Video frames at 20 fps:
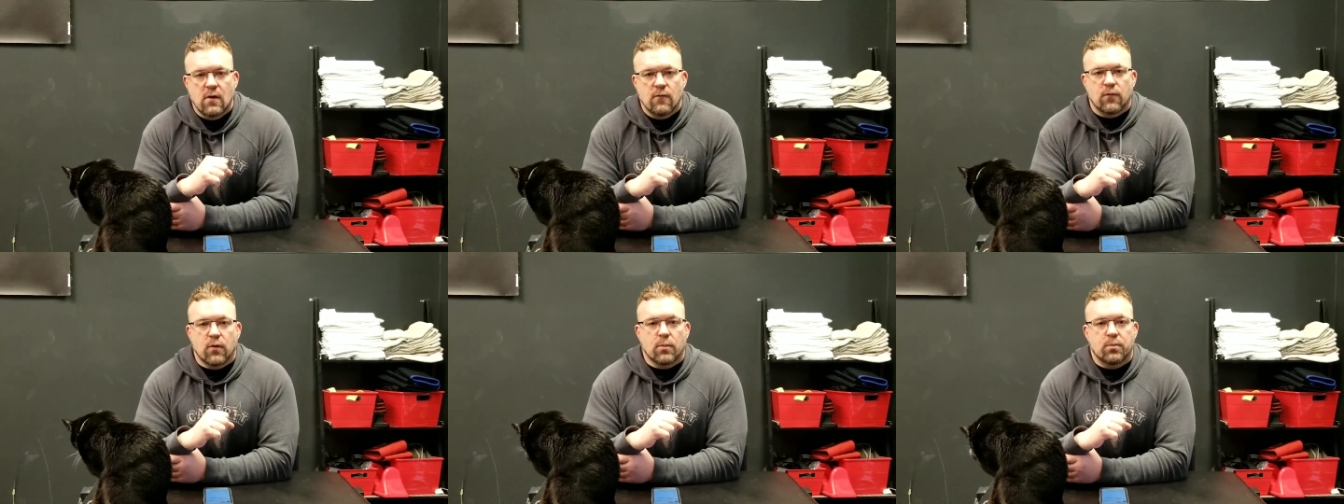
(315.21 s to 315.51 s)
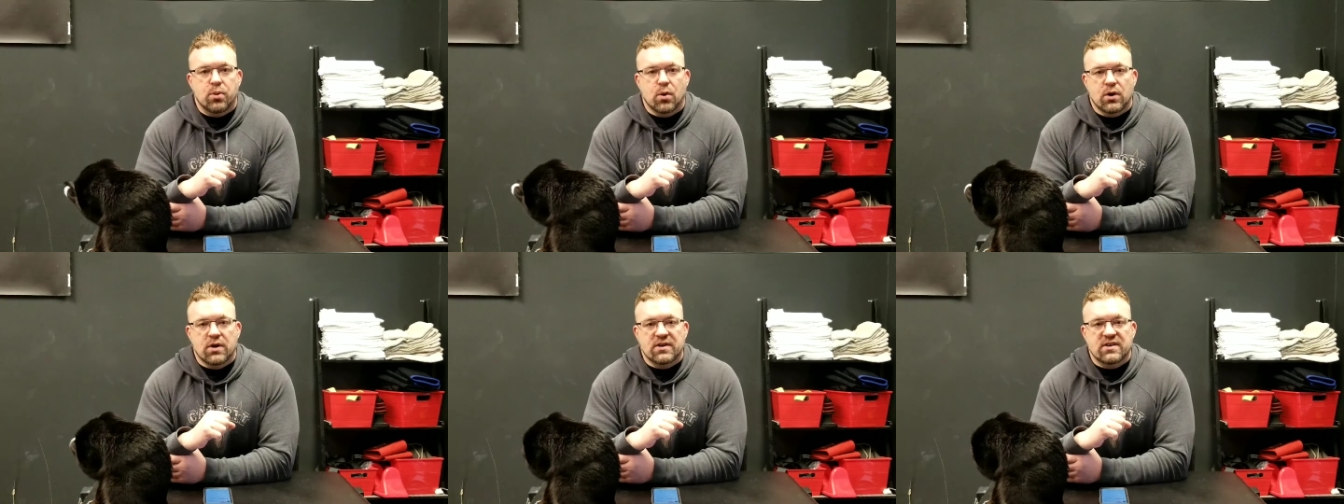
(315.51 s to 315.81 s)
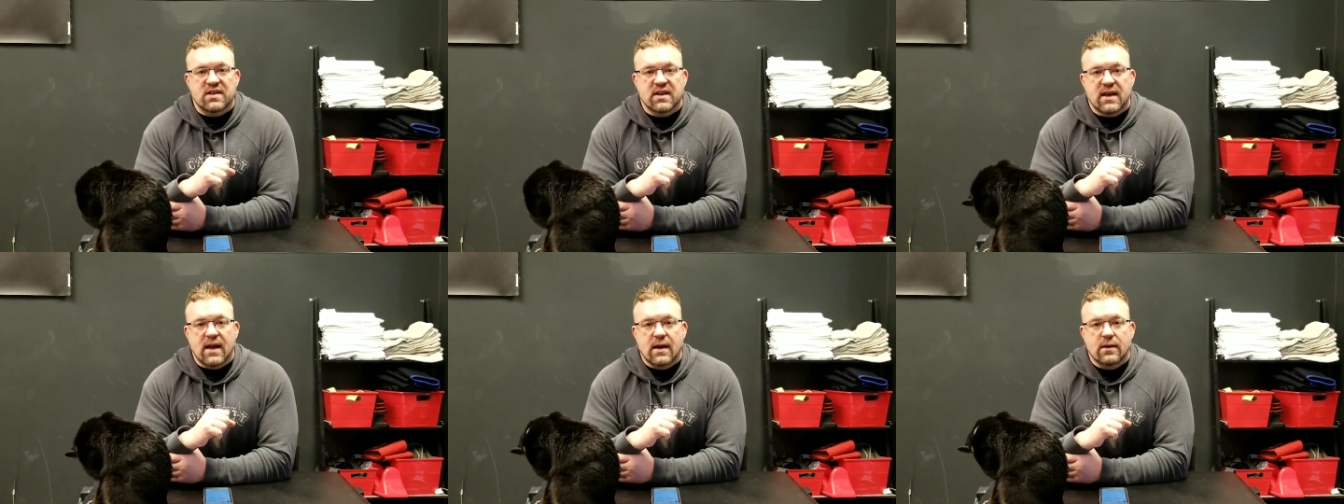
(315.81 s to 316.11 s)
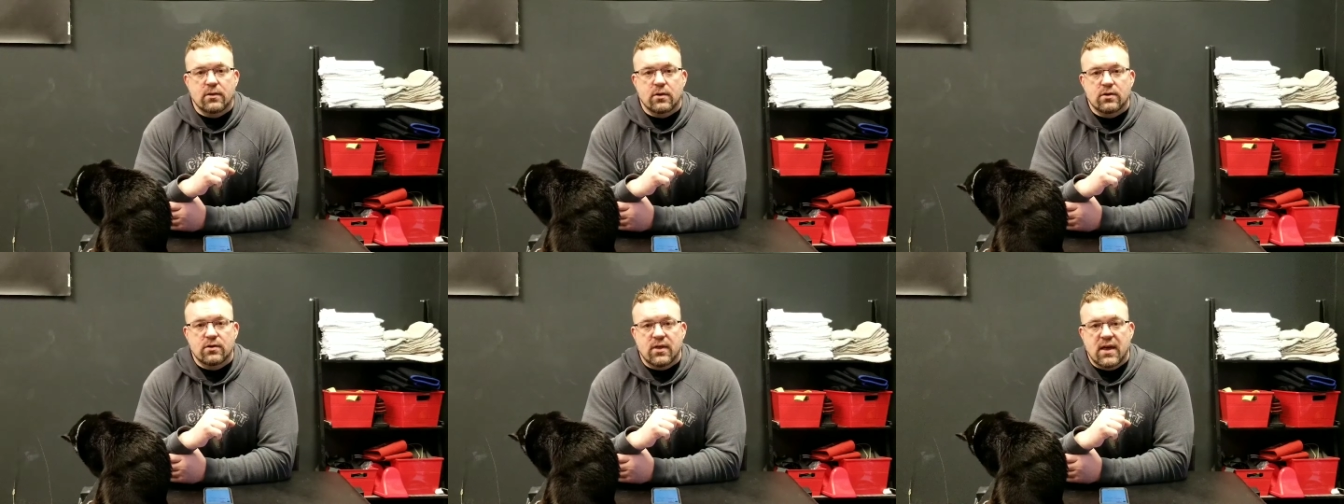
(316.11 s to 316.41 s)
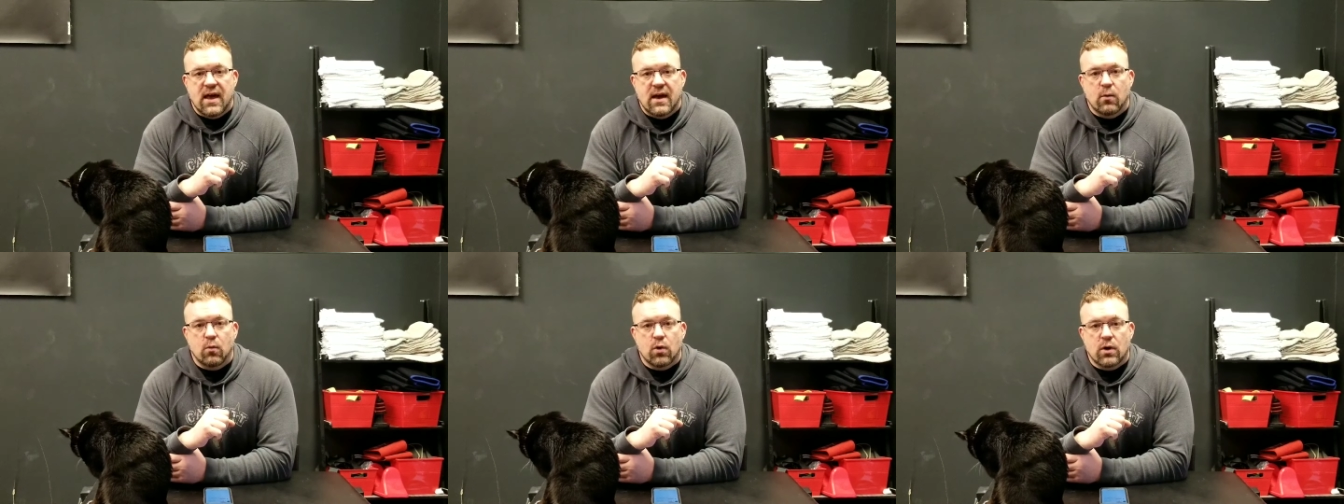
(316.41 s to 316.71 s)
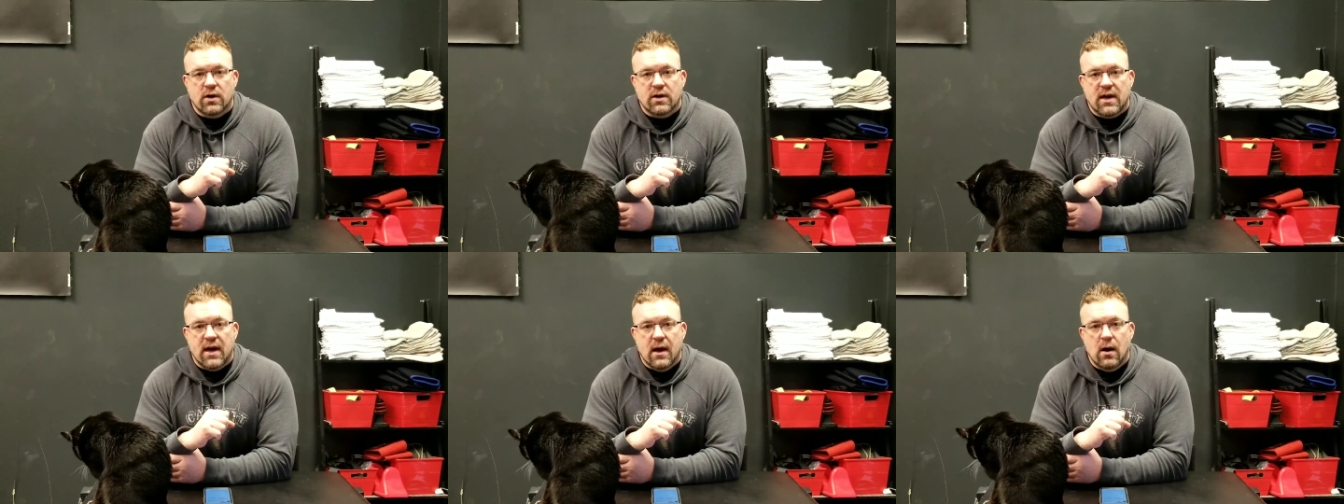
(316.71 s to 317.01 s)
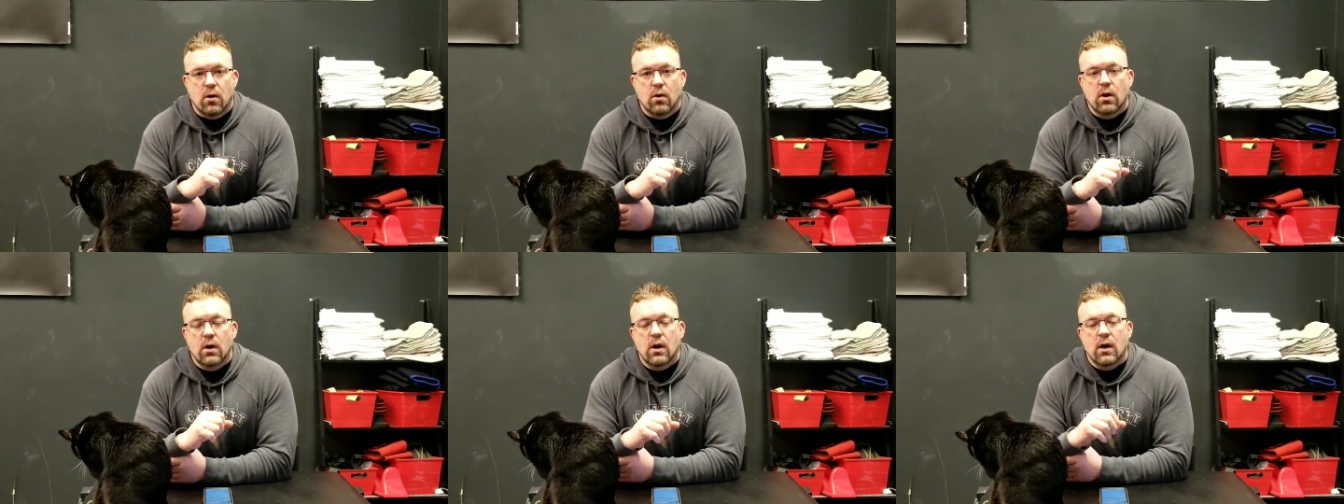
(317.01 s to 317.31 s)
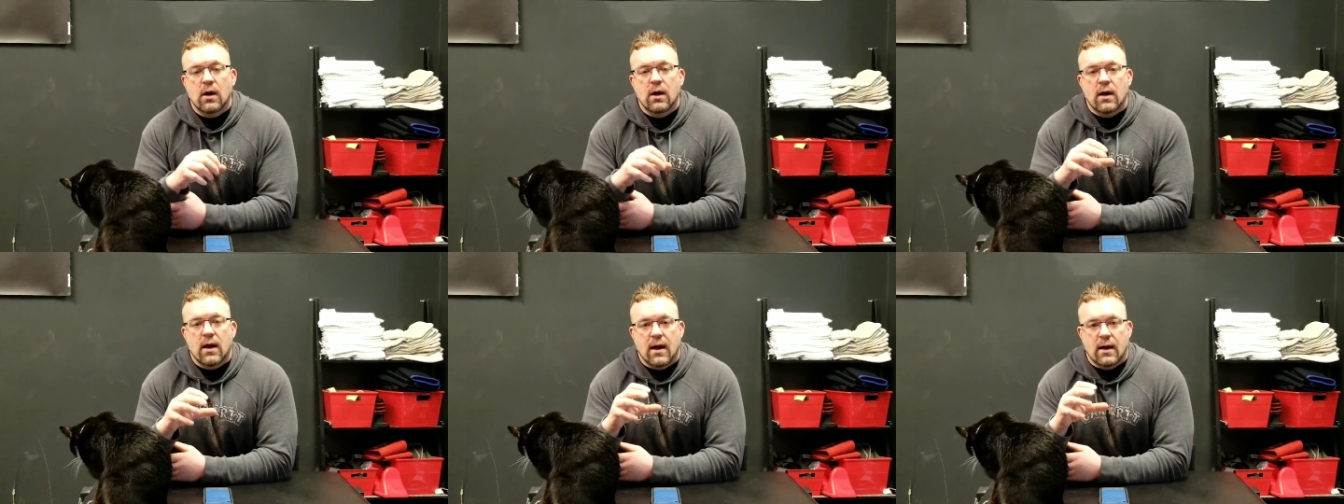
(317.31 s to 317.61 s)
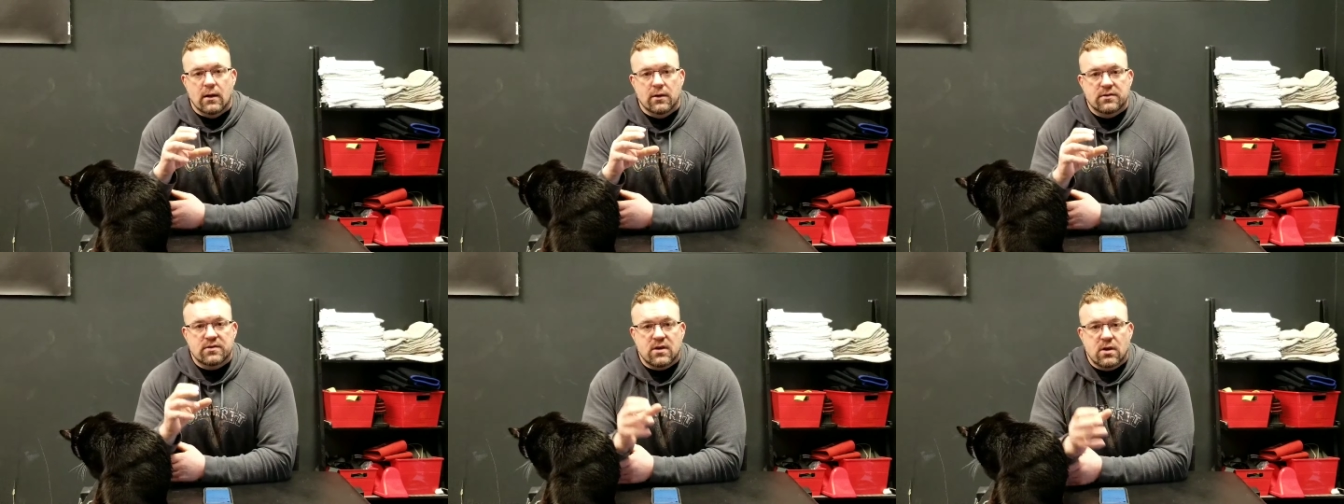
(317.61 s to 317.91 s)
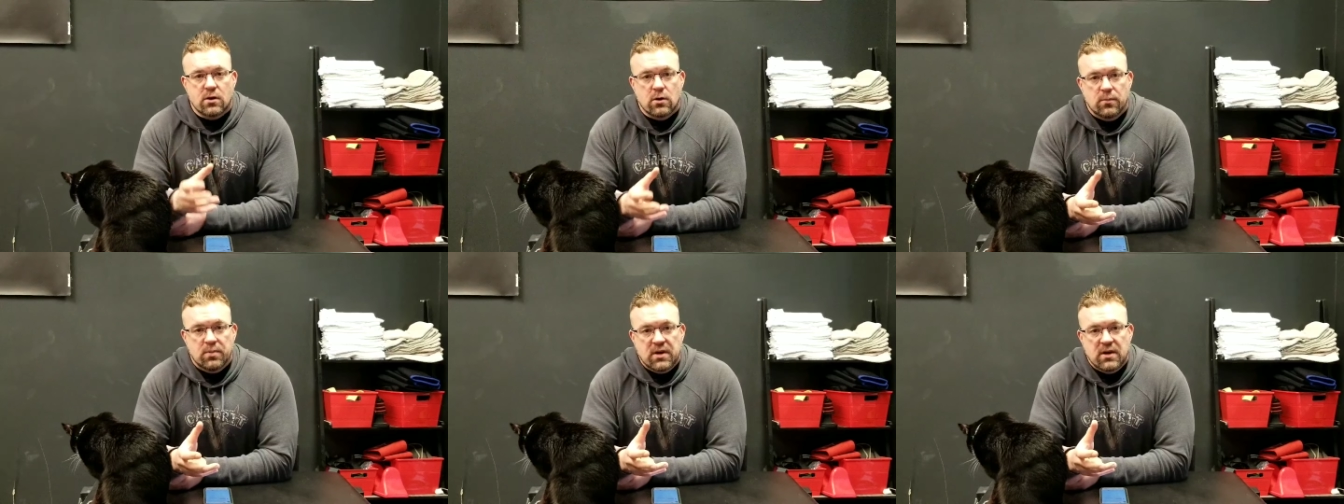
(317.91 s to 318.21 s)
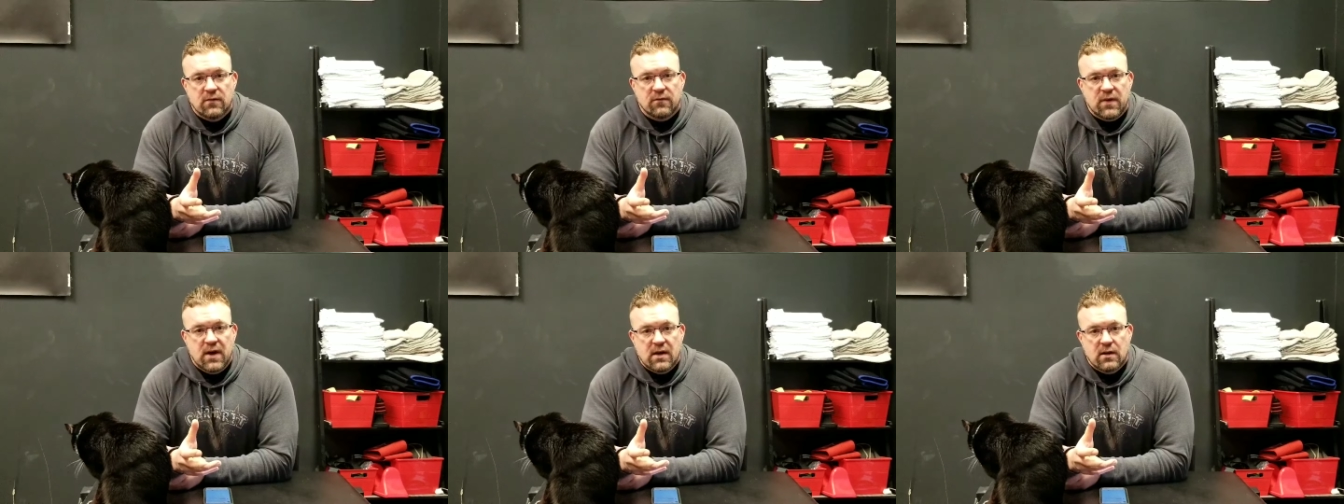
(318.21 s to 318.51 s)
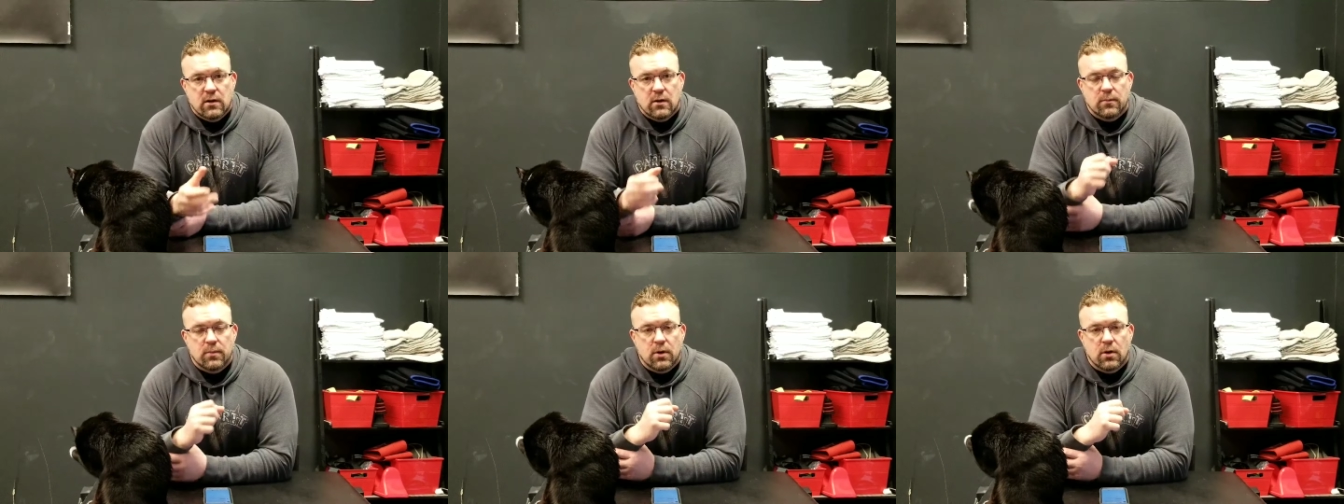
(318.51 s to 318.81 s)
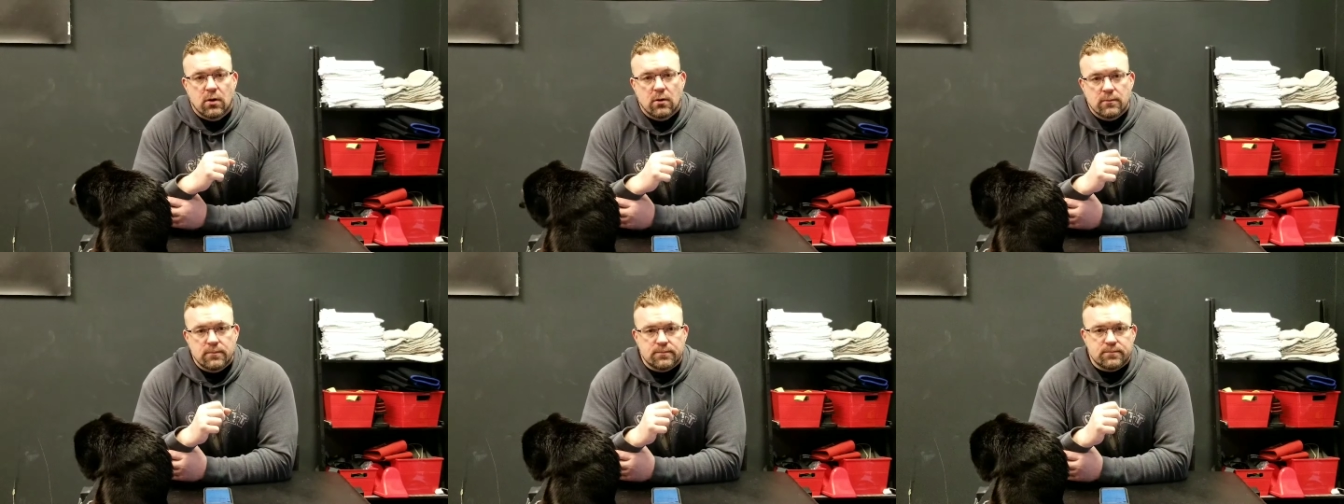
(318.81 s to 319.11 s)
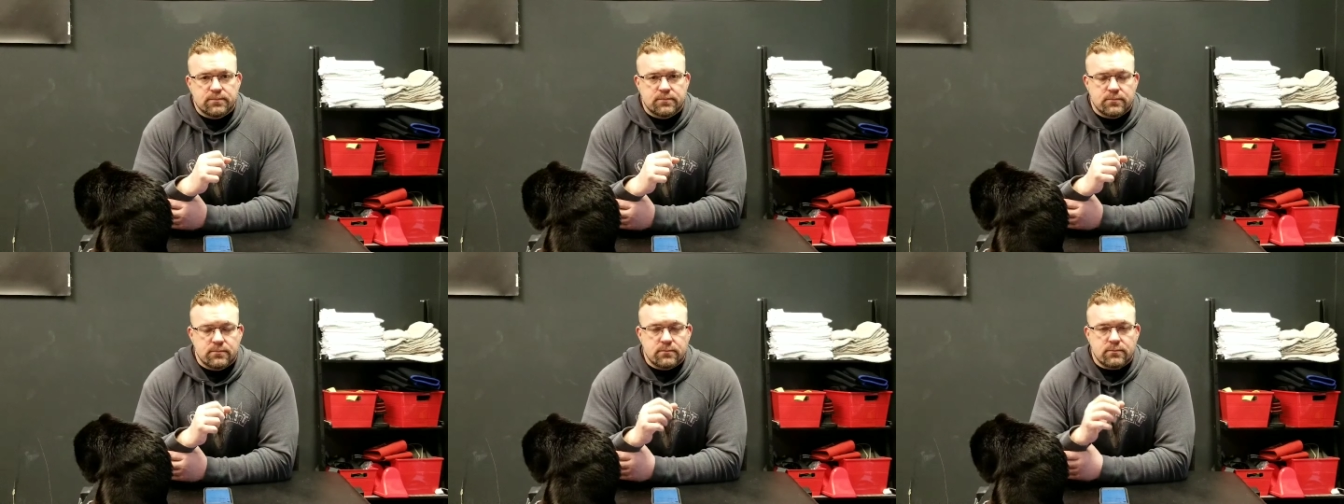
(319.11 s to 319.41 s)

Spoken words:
for putting together that workout, and it's going to be available